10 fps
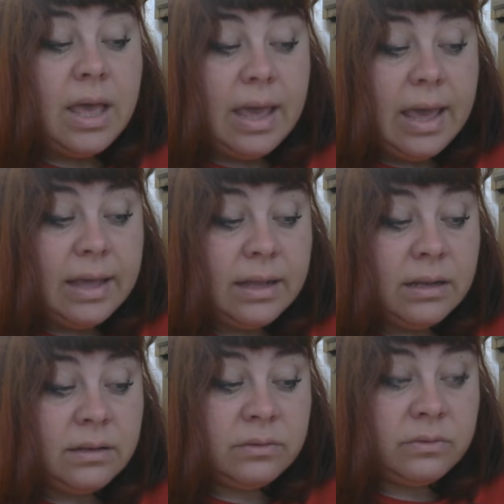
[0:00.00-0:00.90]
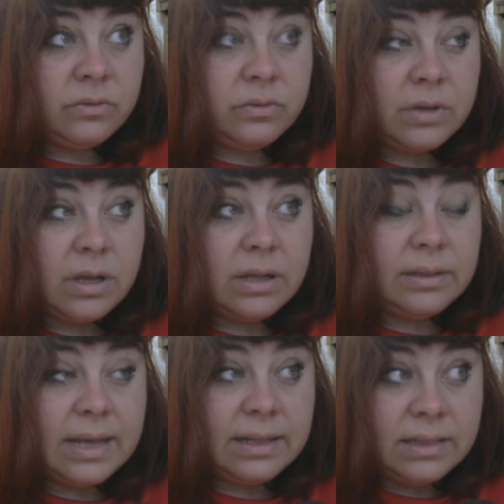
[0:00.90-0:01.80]
And
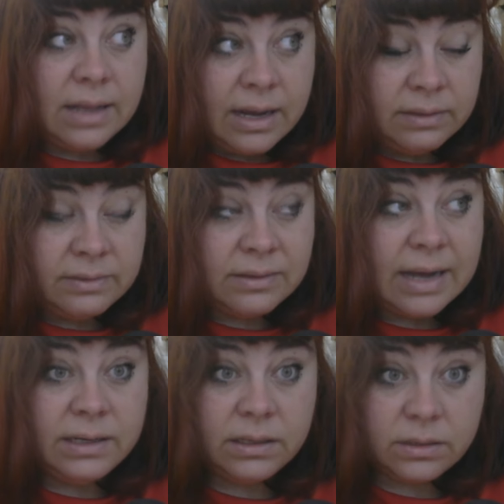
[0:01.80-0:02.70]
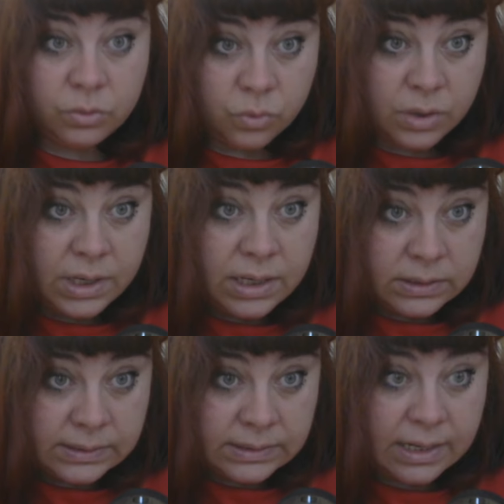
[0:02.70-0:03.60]
that night, I didn't do
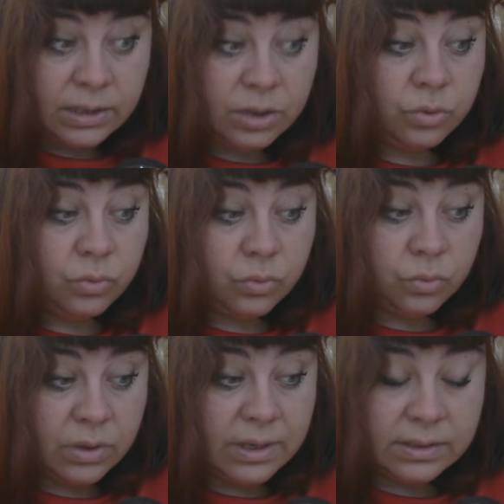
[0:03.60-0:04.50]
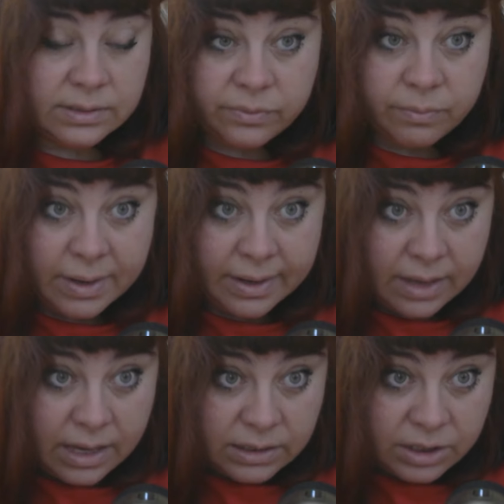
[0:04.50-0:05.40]
cleanse. I didn't do cleanse of my
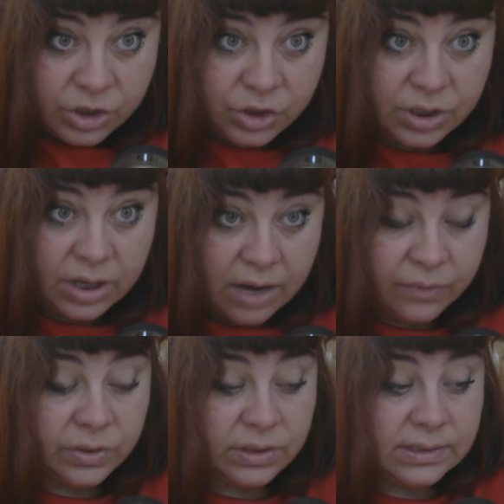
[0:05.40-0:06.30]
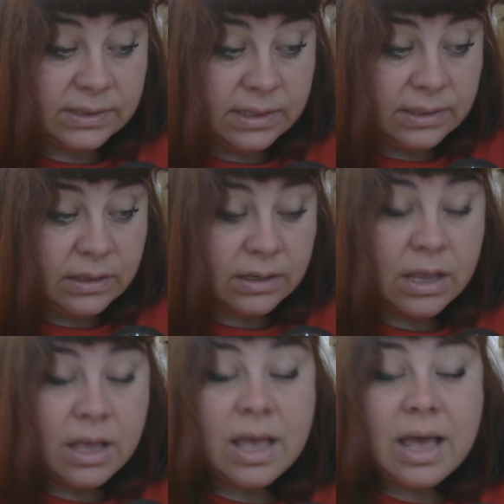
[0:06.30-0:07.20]
energy after this reading.
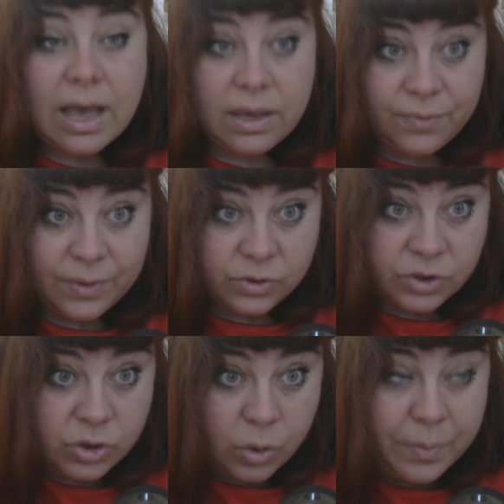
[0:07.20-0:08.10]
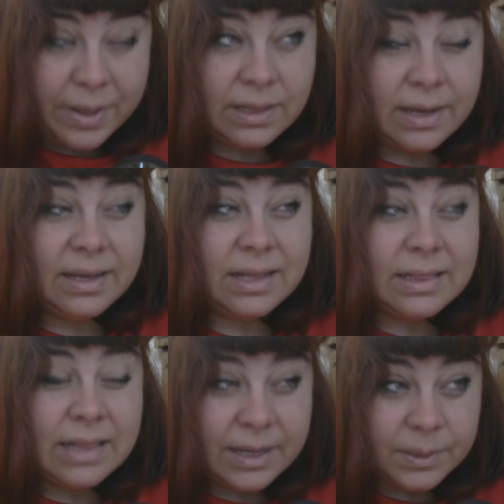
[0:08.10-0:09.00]
I felt so bad. I had
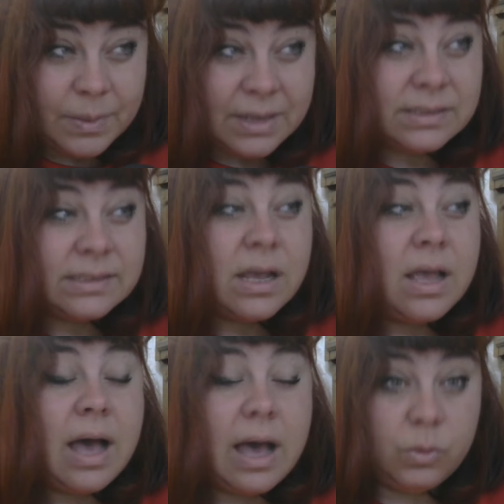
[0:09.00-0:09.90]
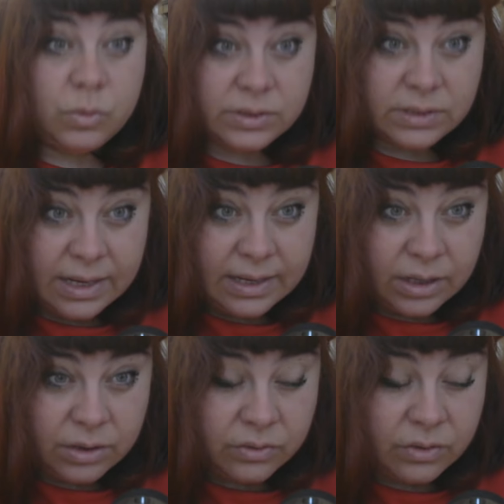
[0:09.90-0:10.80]
nightmares. I
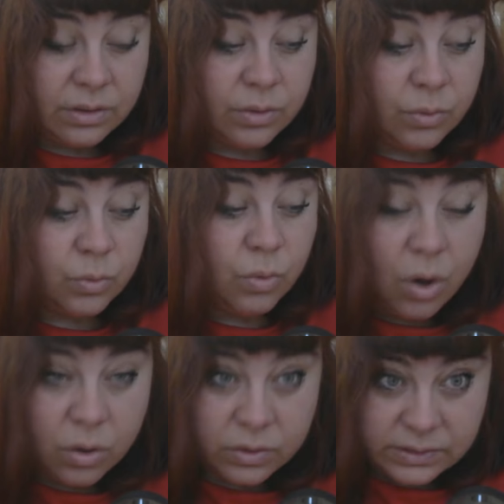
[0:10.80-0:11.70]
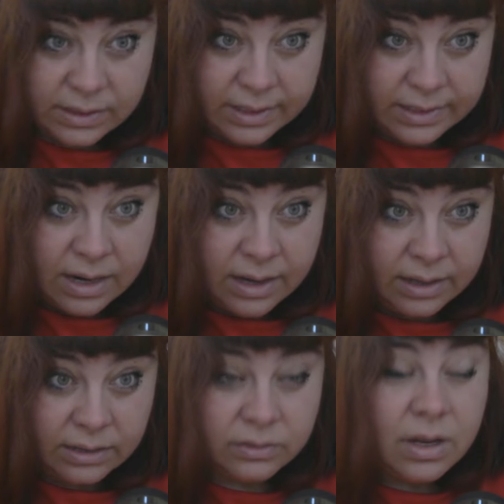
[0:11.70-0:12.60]
had walks at
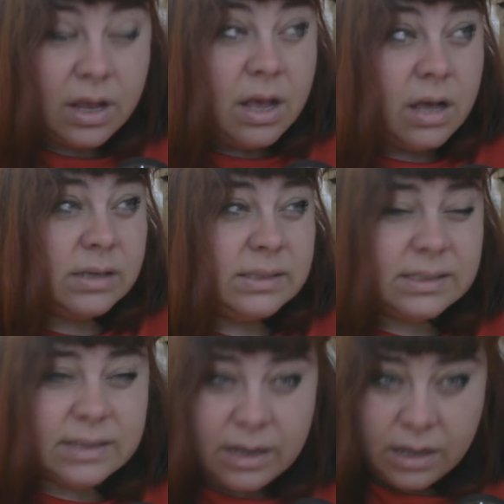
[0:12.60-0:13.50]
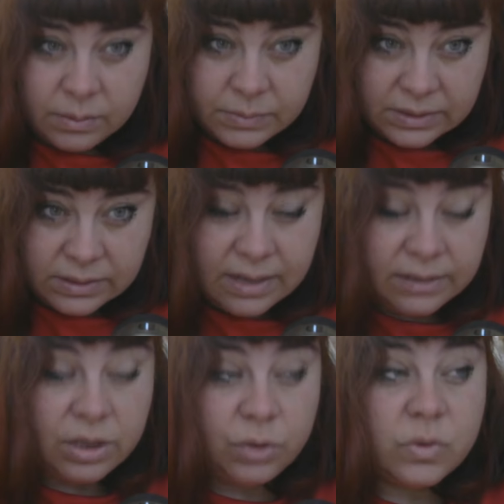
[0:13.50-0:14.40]
night, screams at
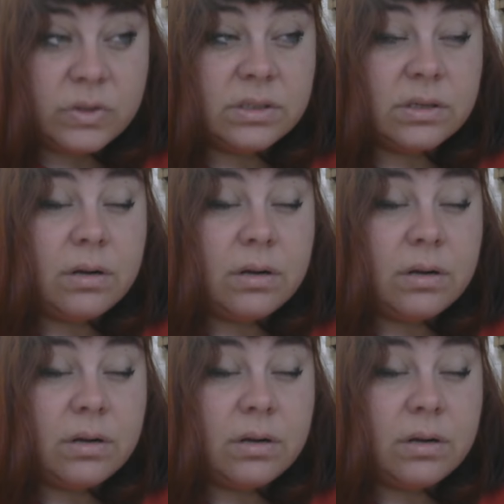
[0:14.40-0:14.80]
night. It was